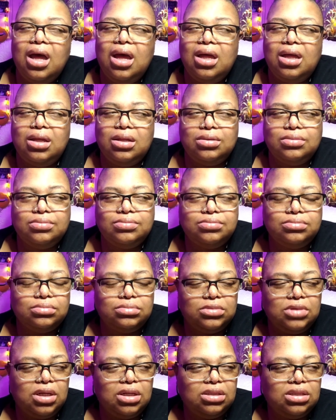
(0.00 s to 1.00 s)

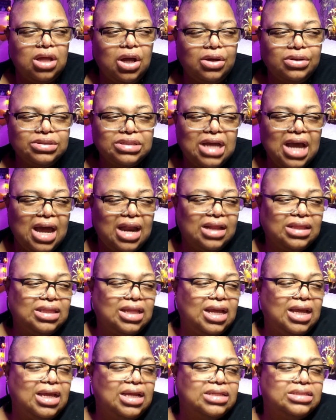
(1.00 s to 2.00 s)
Those kind of
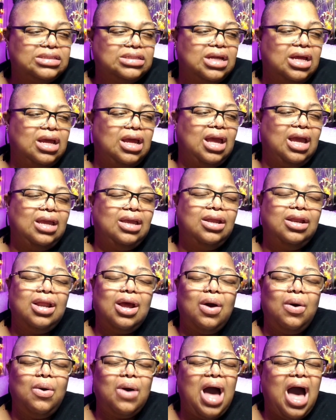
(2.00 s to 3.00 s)
things. You
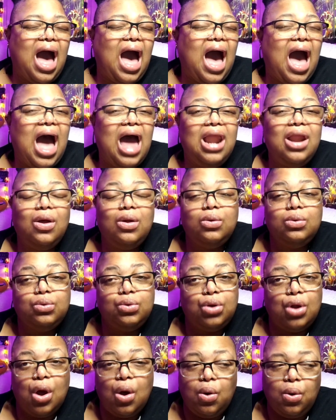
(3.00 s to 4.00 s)
know, I
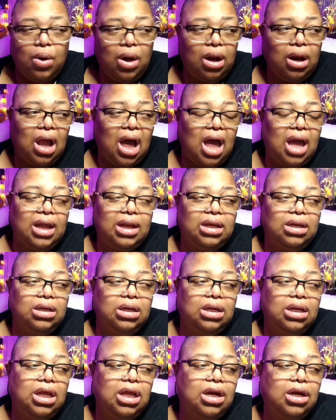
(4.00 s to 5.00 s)
don't know. Like,
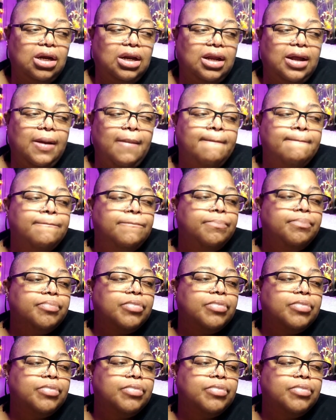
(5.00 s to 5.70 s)
literally...